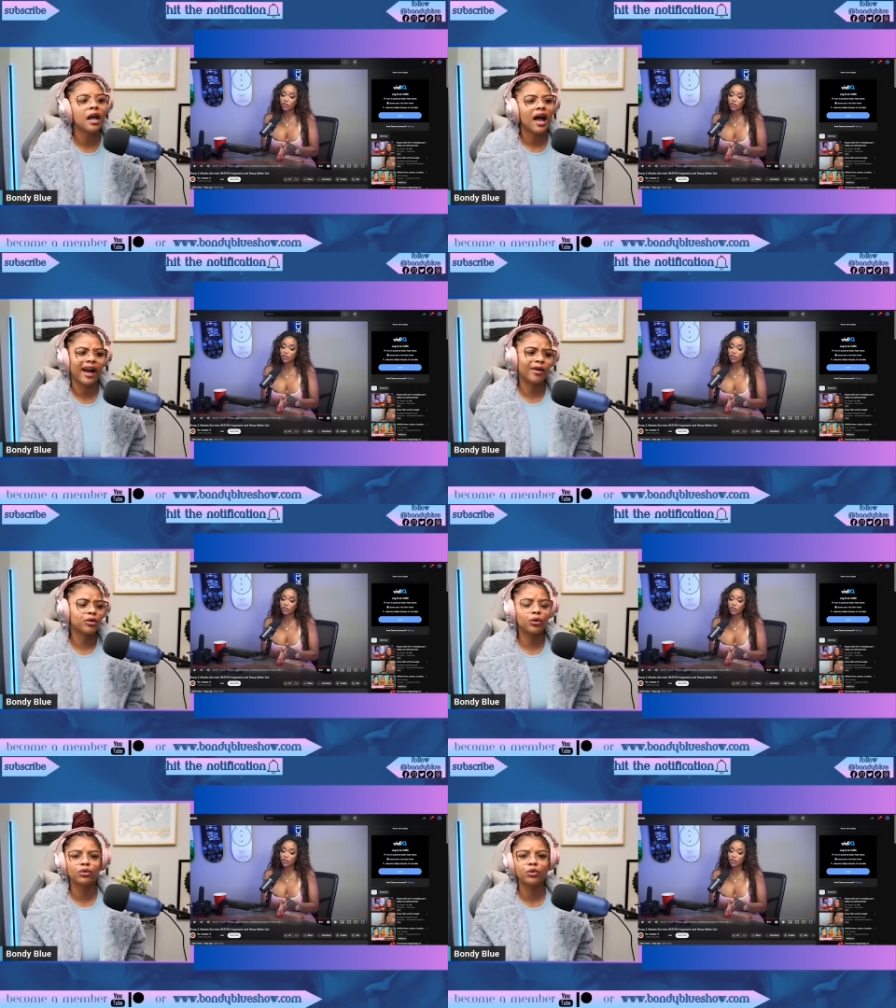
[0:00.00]
I don't
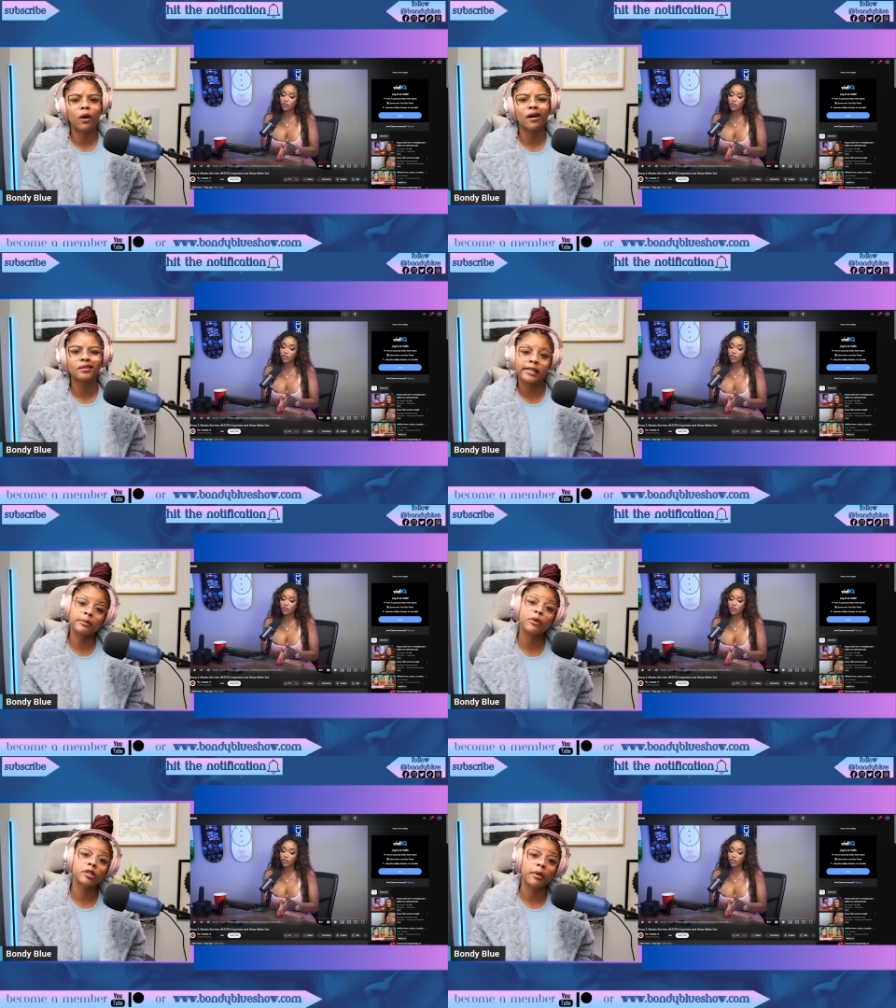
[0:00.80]
know who you are. That's
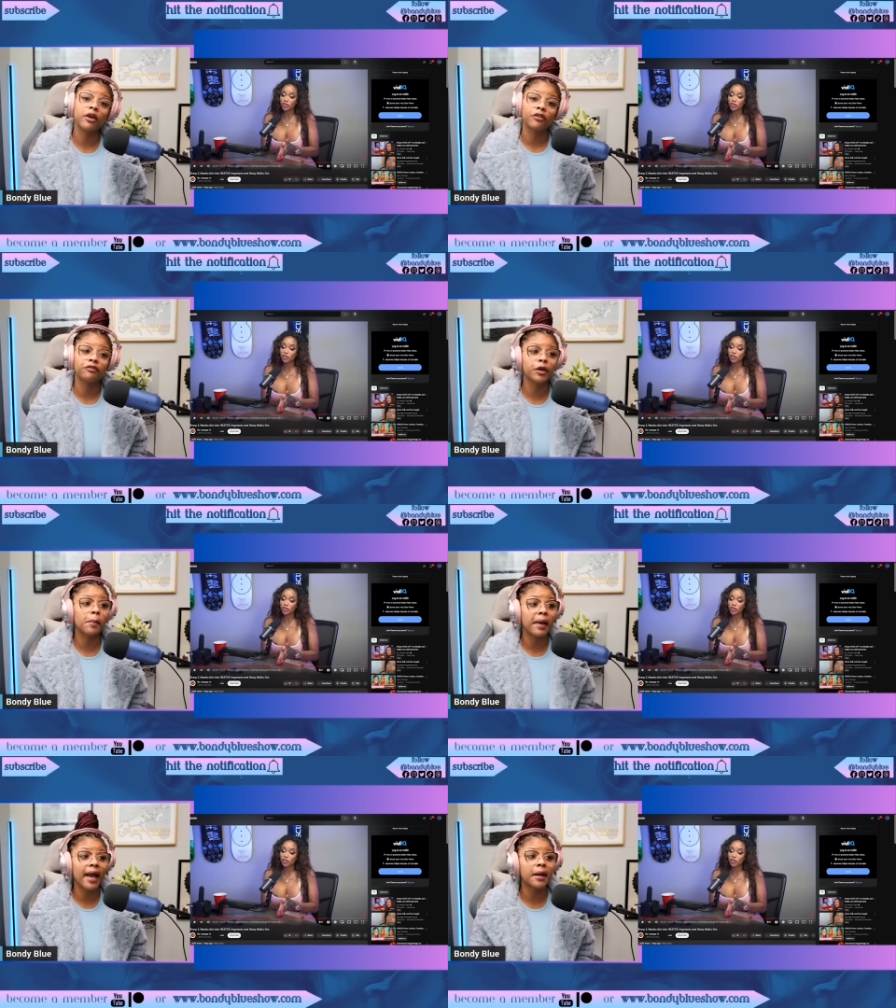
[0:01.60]
supposed to make her feel
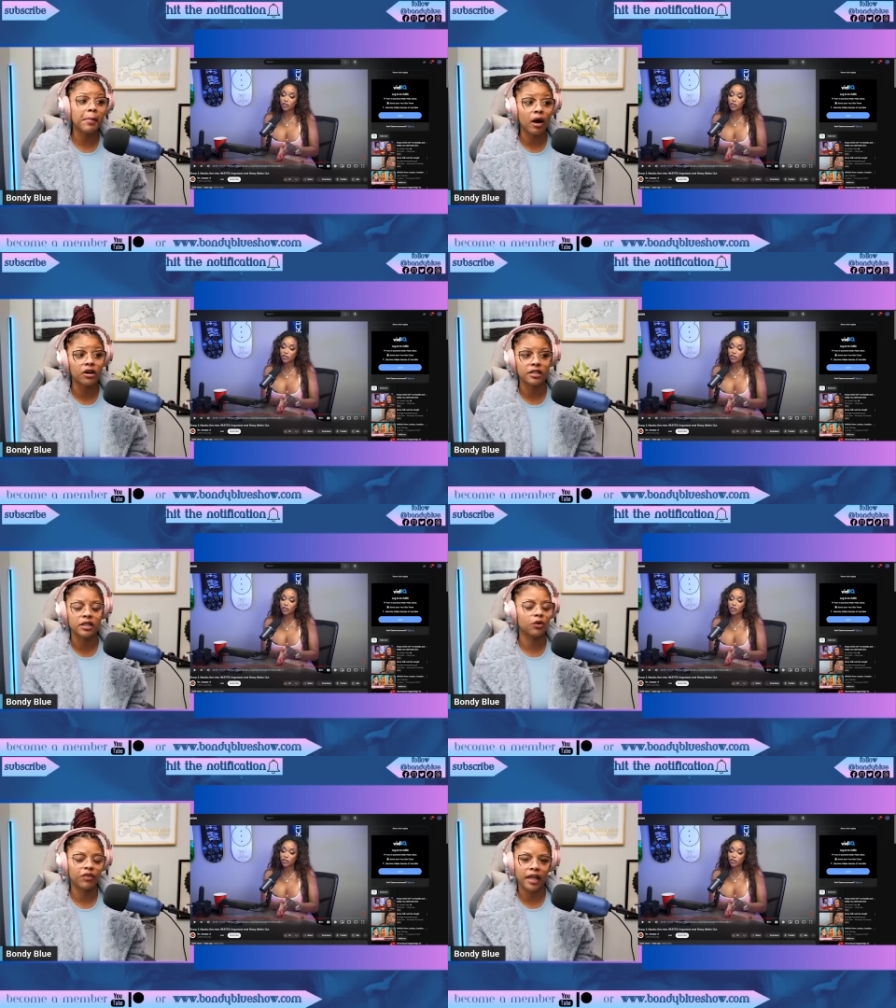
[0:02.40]
bad about
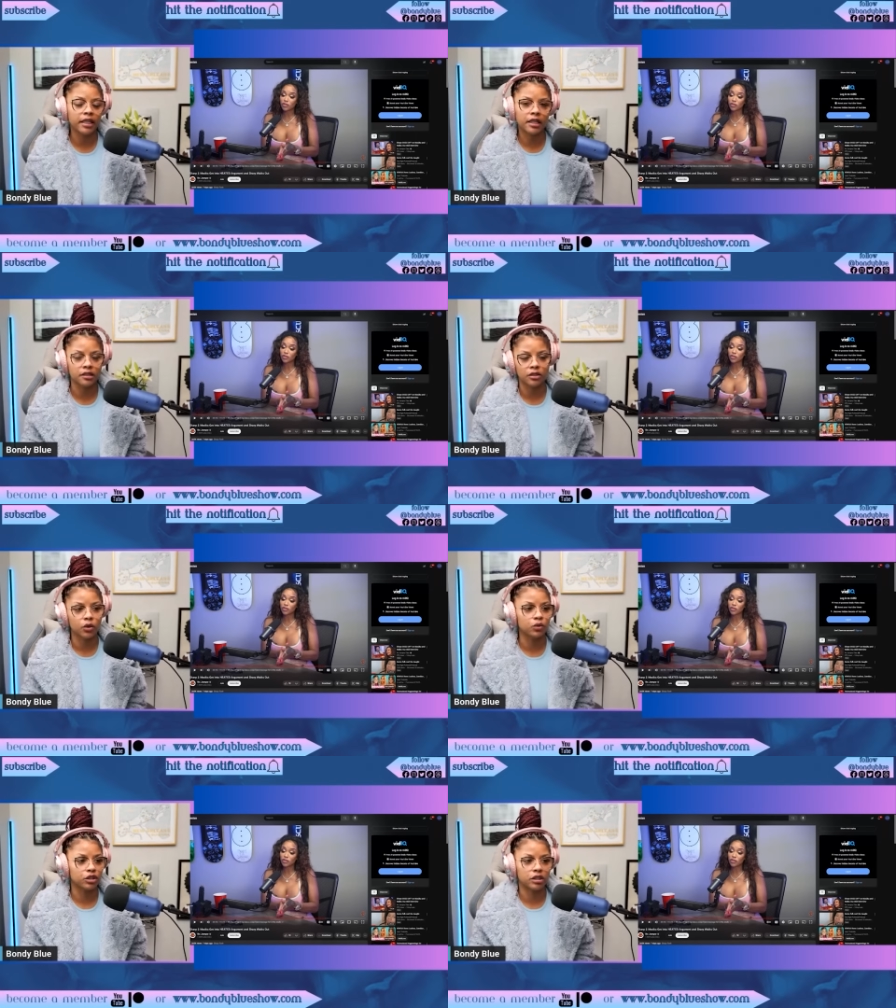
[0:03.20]
herself that he doesn't know
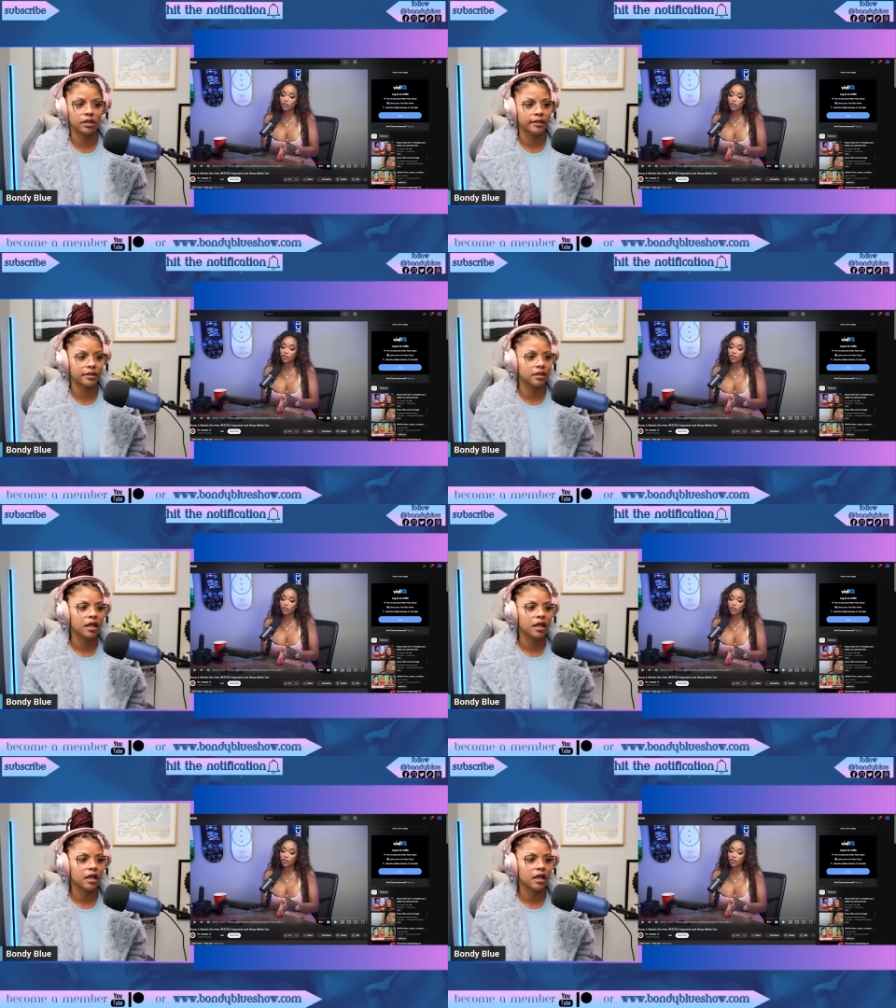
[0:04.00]
who she is.